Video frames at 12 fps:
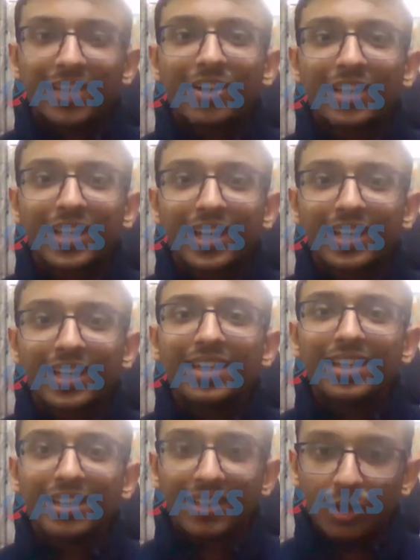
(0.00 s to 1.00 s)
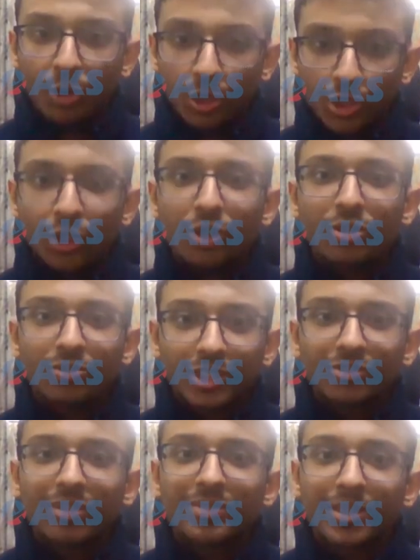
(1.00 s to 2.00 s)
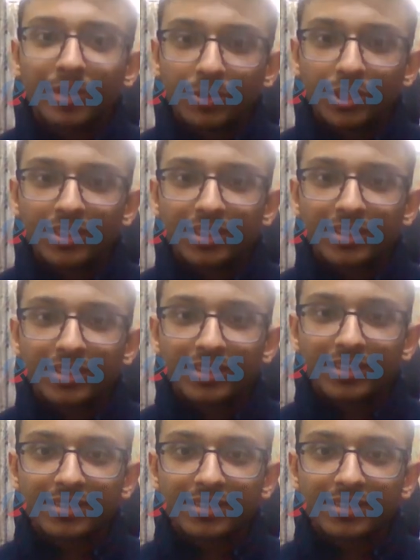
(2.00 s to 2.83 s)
if I recall correctly, Osho was from Jabalpur, sir.